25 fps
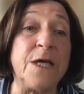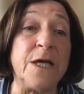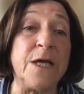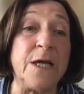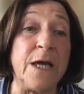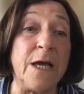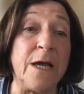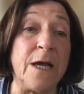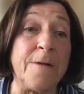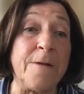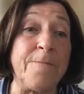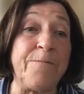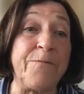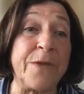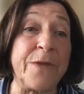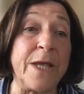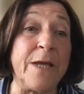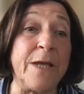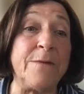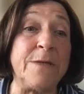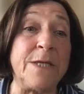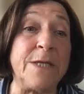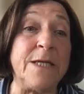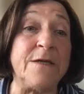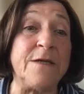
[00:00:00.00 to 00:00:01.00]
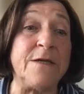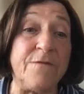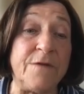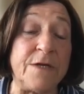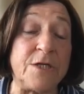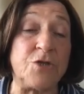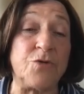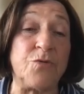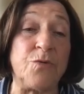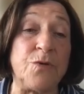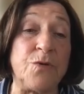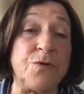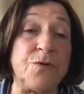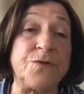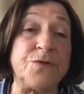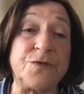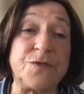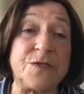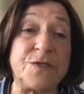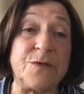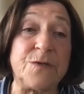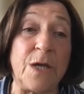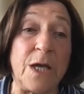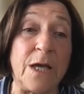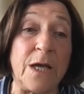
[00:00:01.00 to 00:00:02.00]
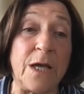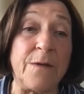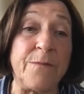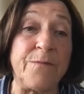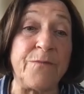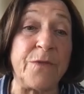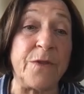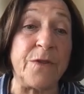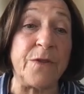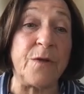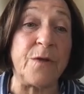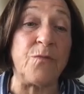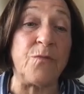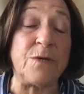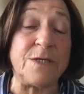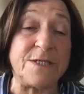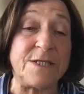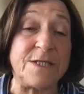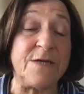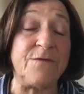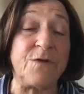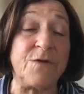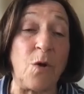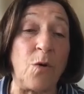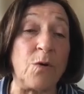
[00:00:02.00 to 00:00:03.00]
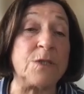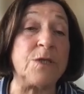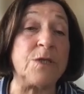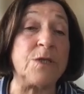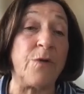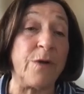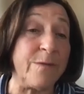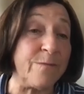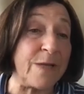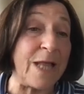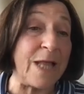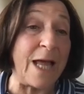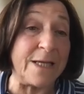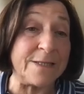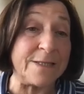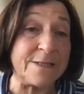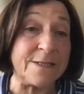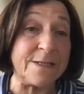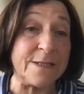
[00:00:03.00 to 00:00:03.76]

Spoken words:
in individuals that received cochlear implants